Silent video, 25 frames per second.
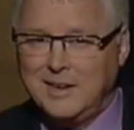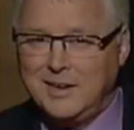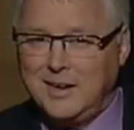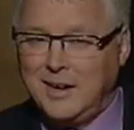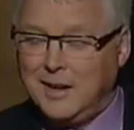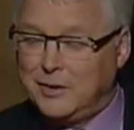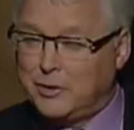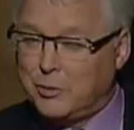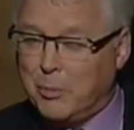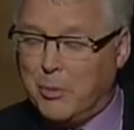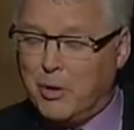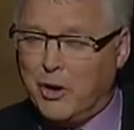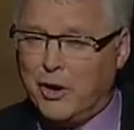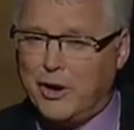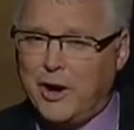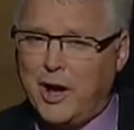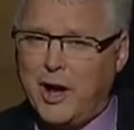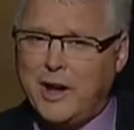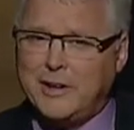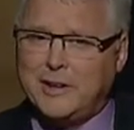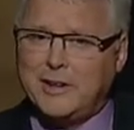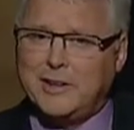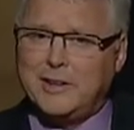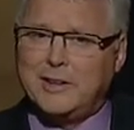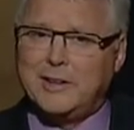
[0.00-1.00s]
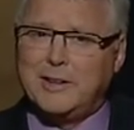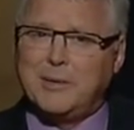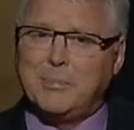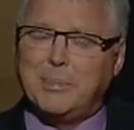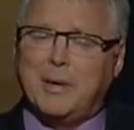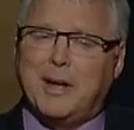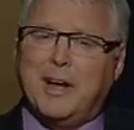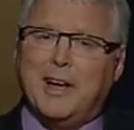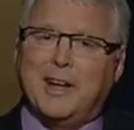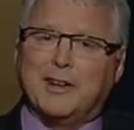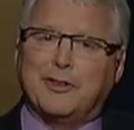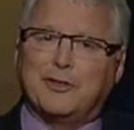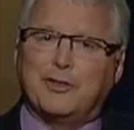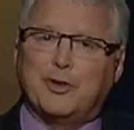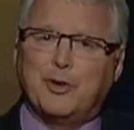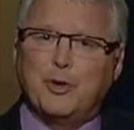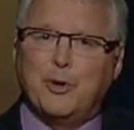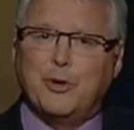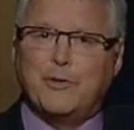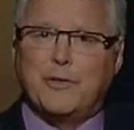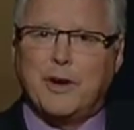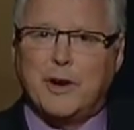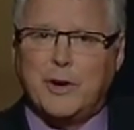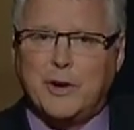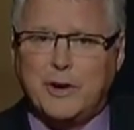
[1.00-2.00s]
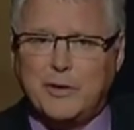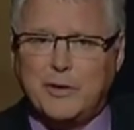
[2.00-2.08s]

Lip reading: And tomorrow night, in part 2 of our